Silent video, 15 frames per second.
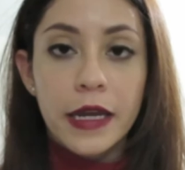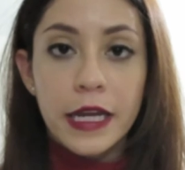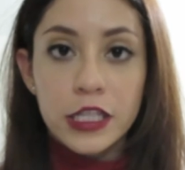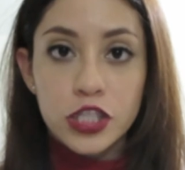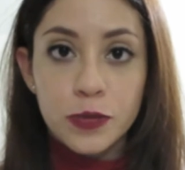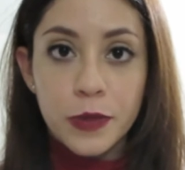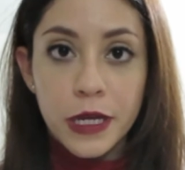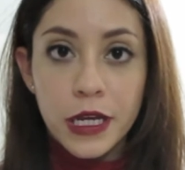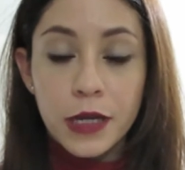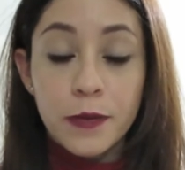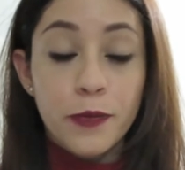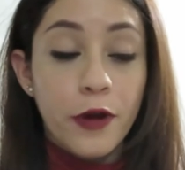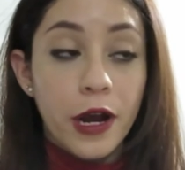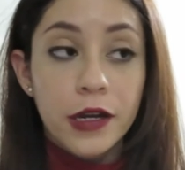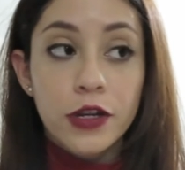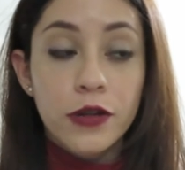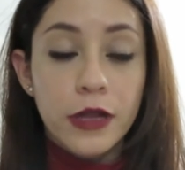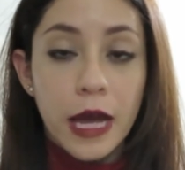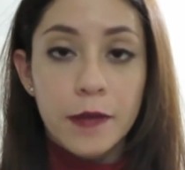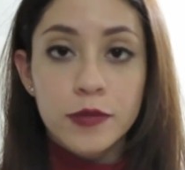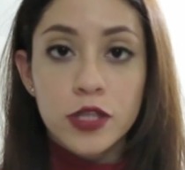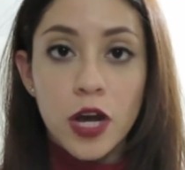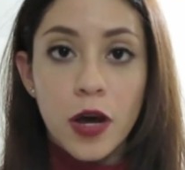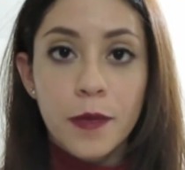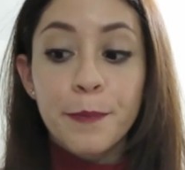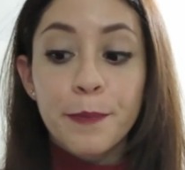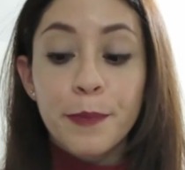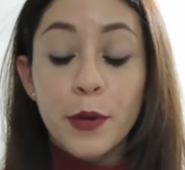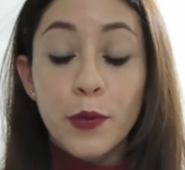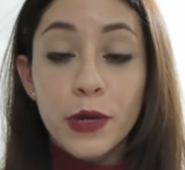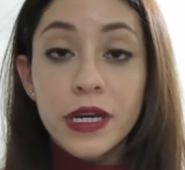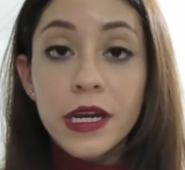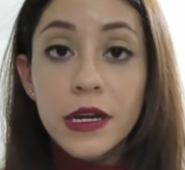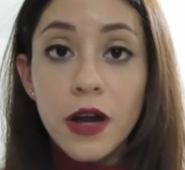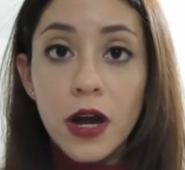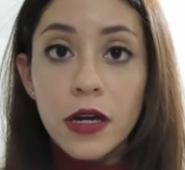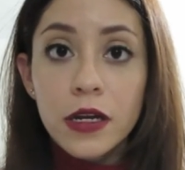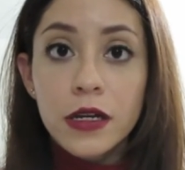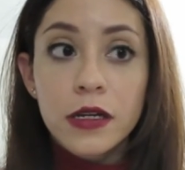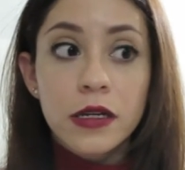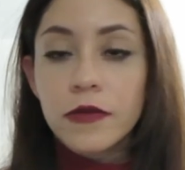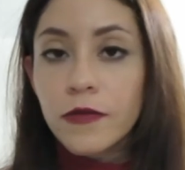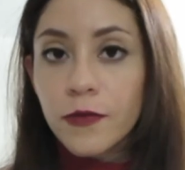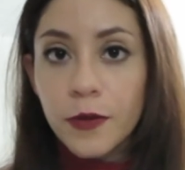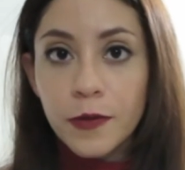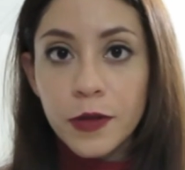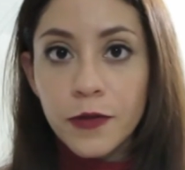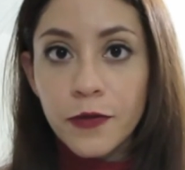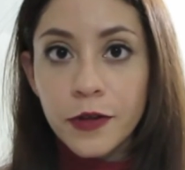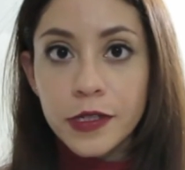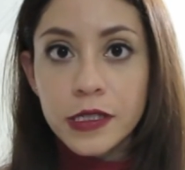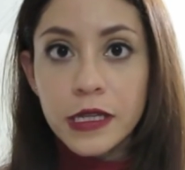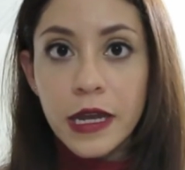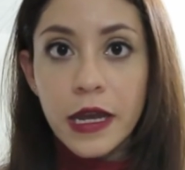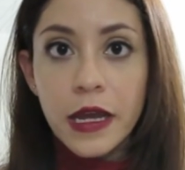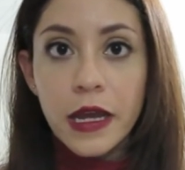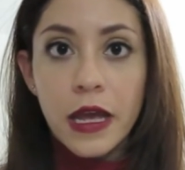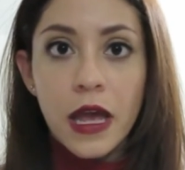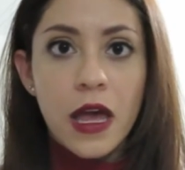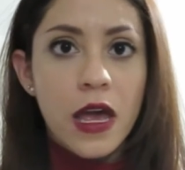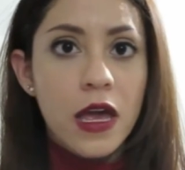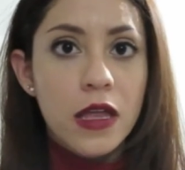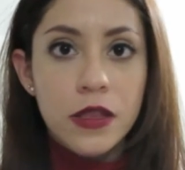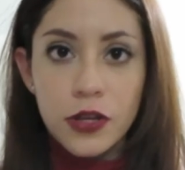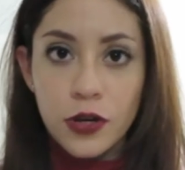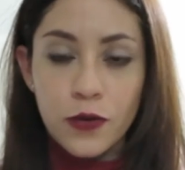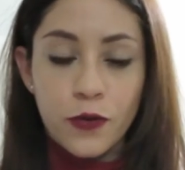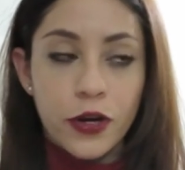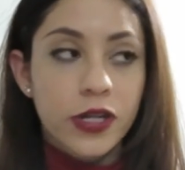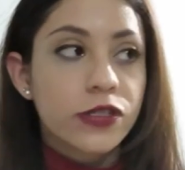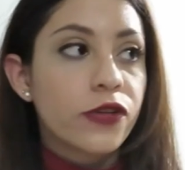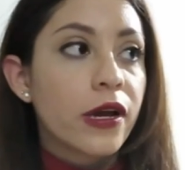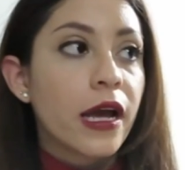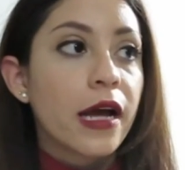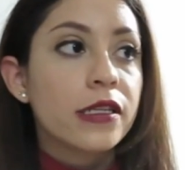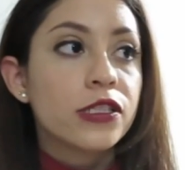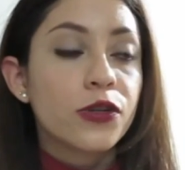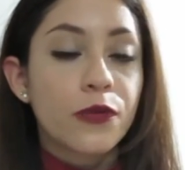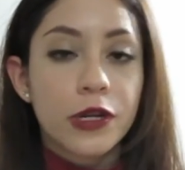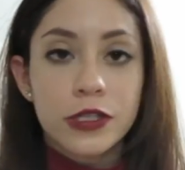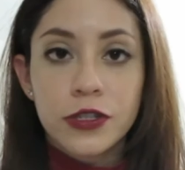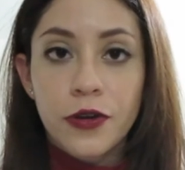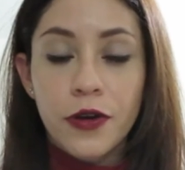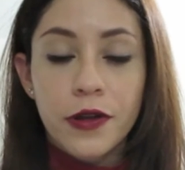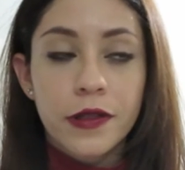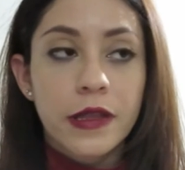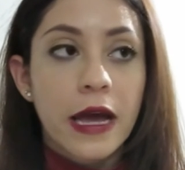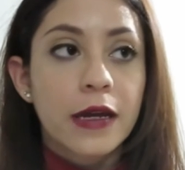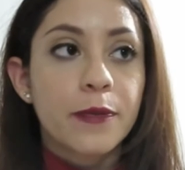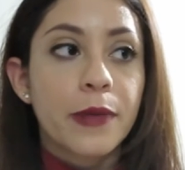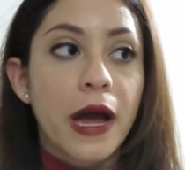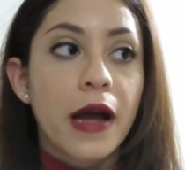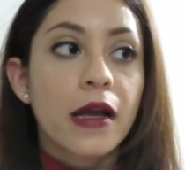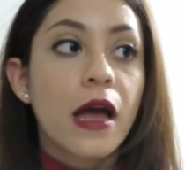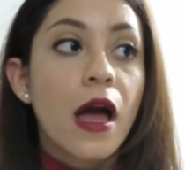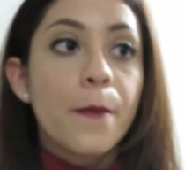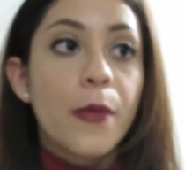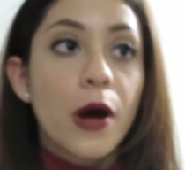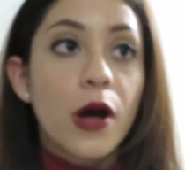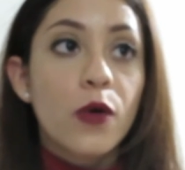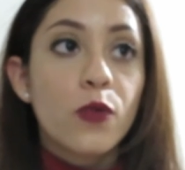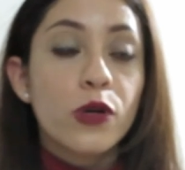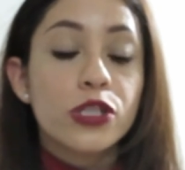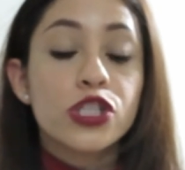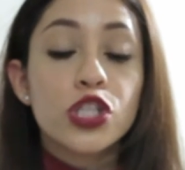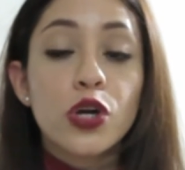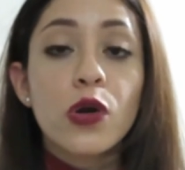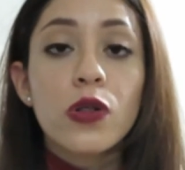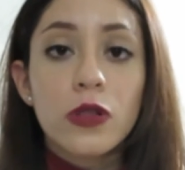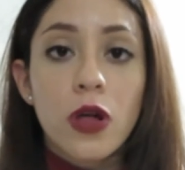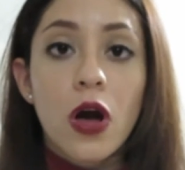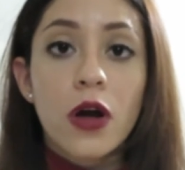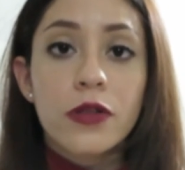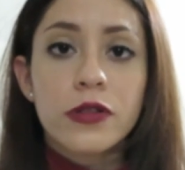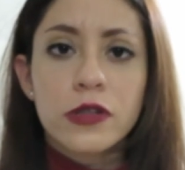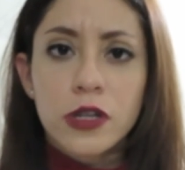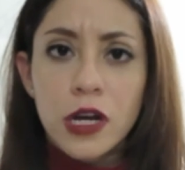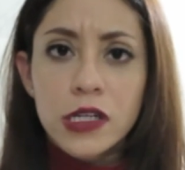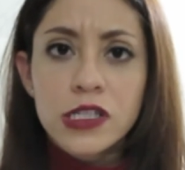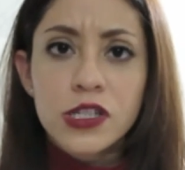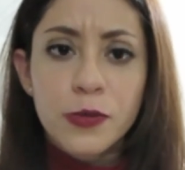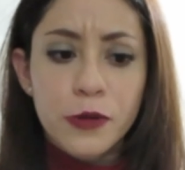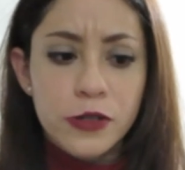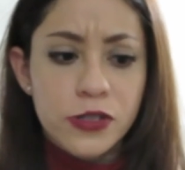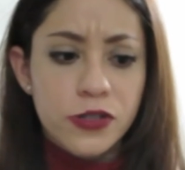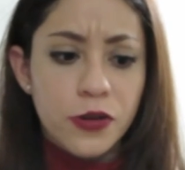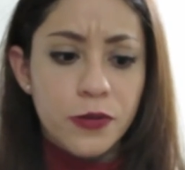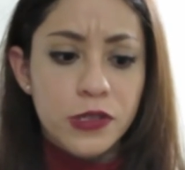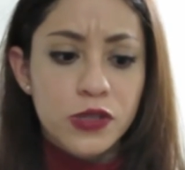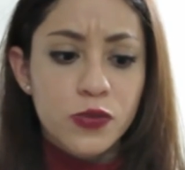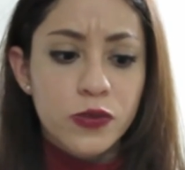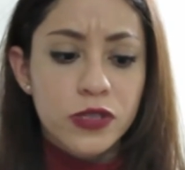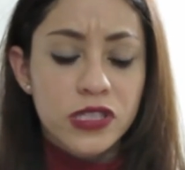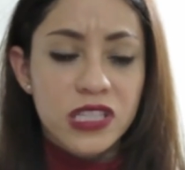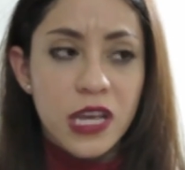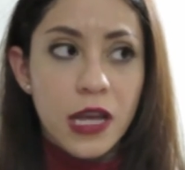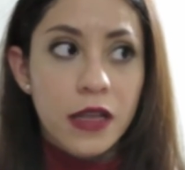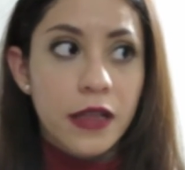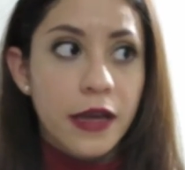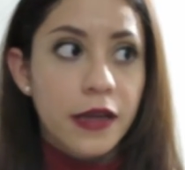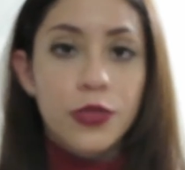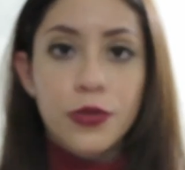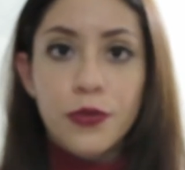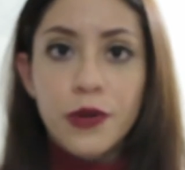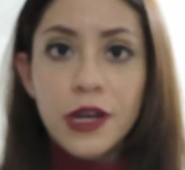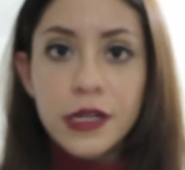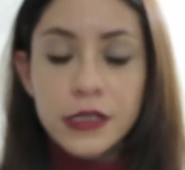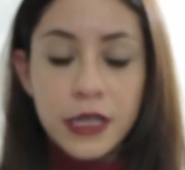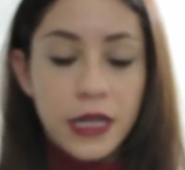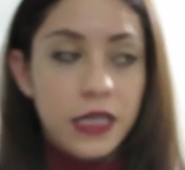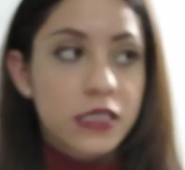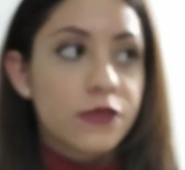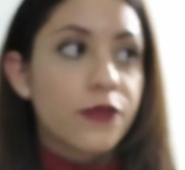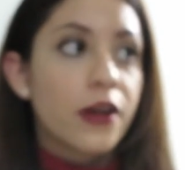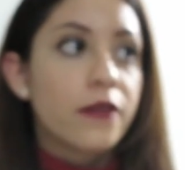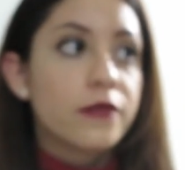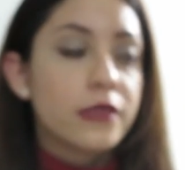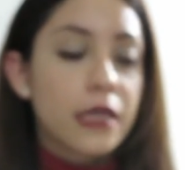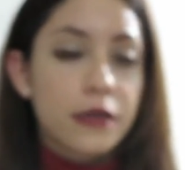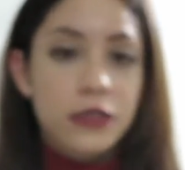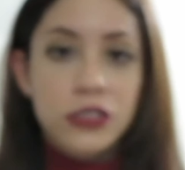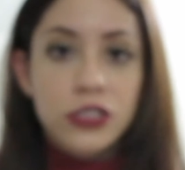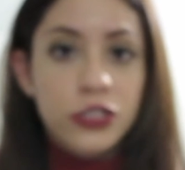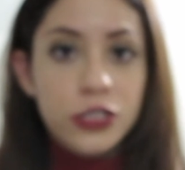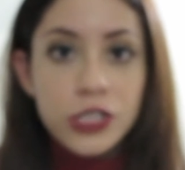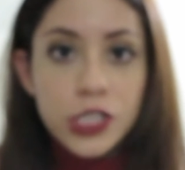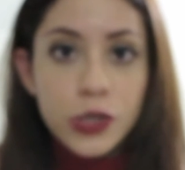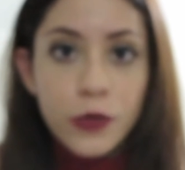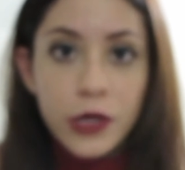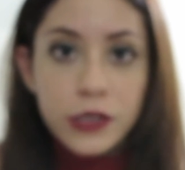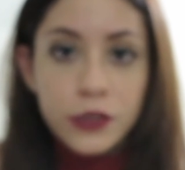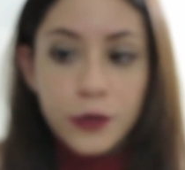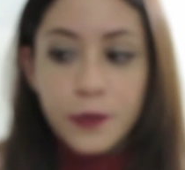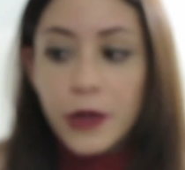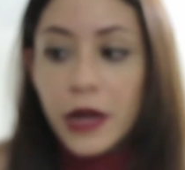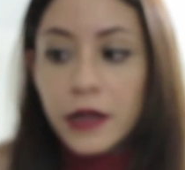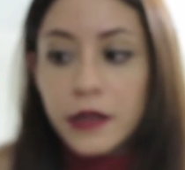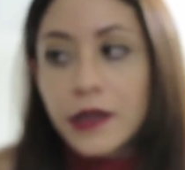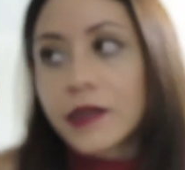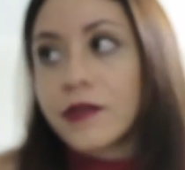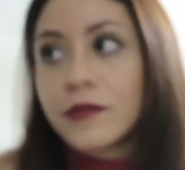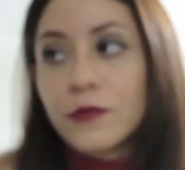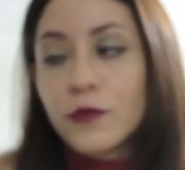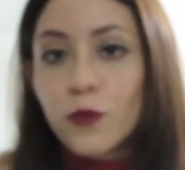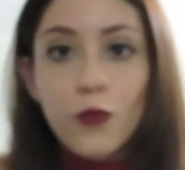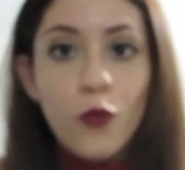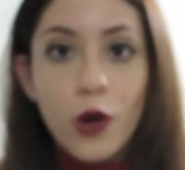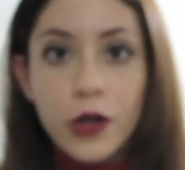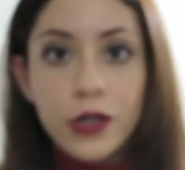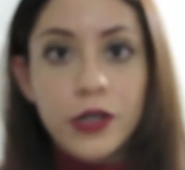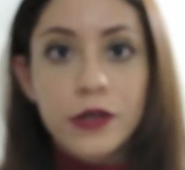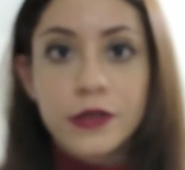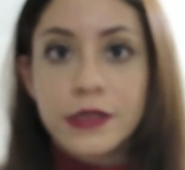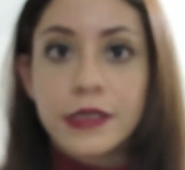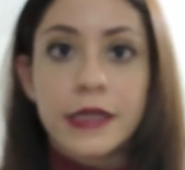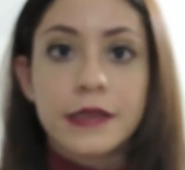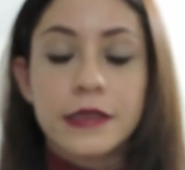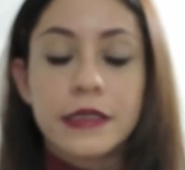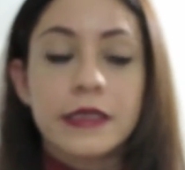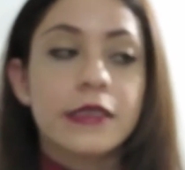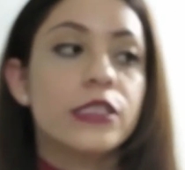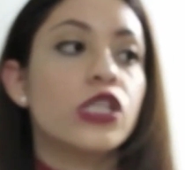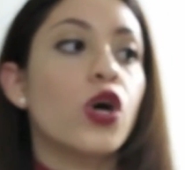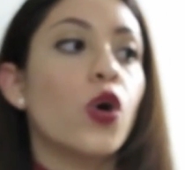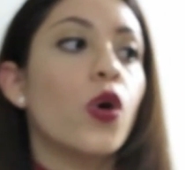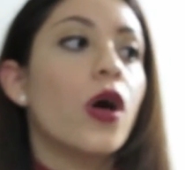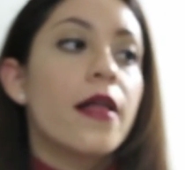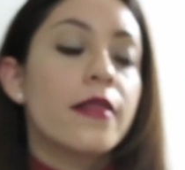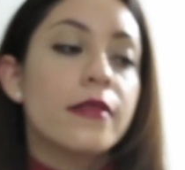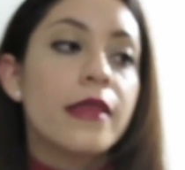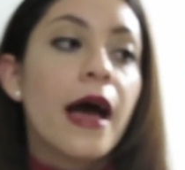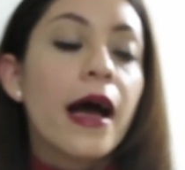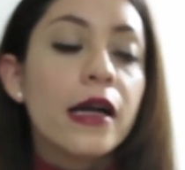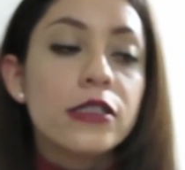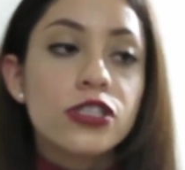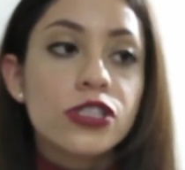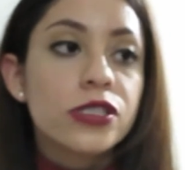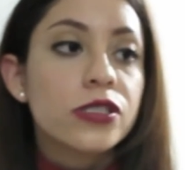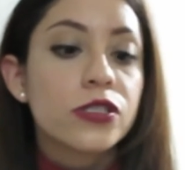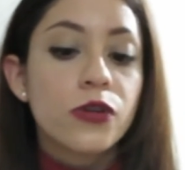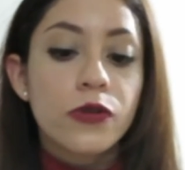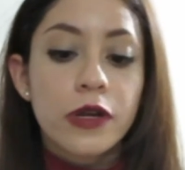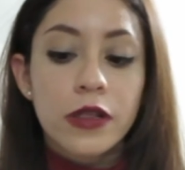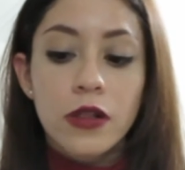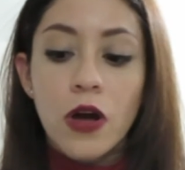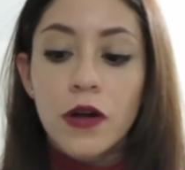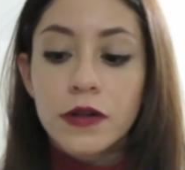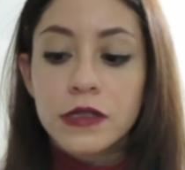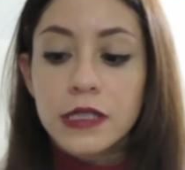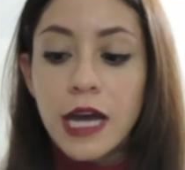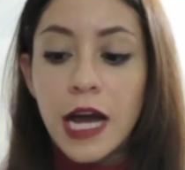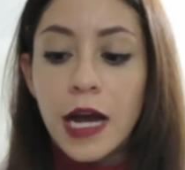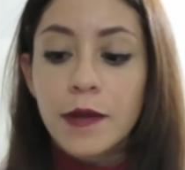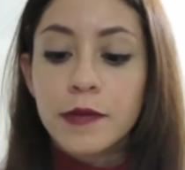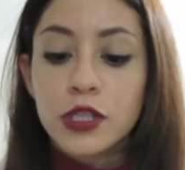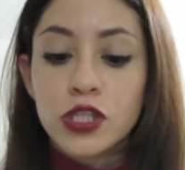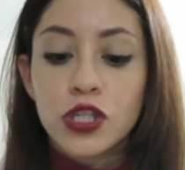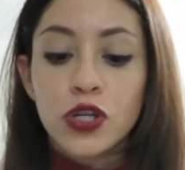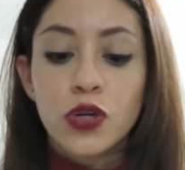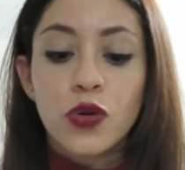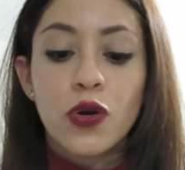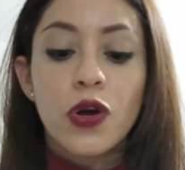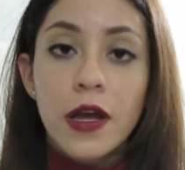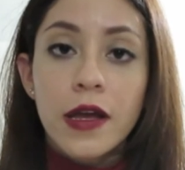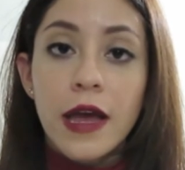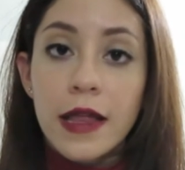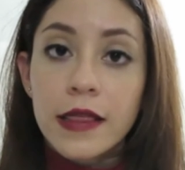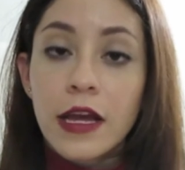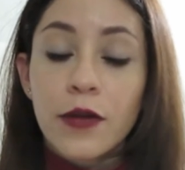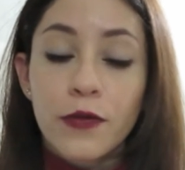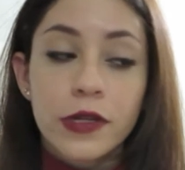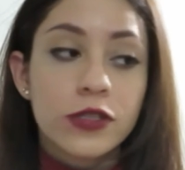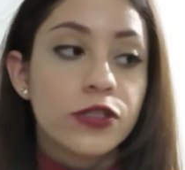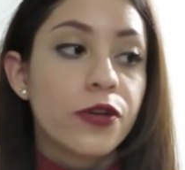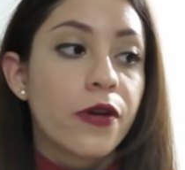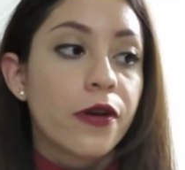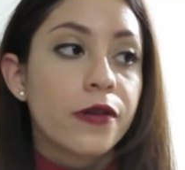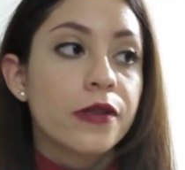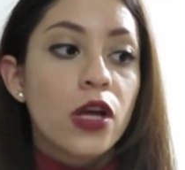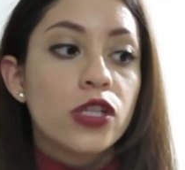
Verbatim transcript: H P brand new laptop, but when I got it, from the first day it didn't work, so I had to return that back. But what took long, the customer service would take like three days, five days just to answer back like one sentence, so that just took a long time to get that return.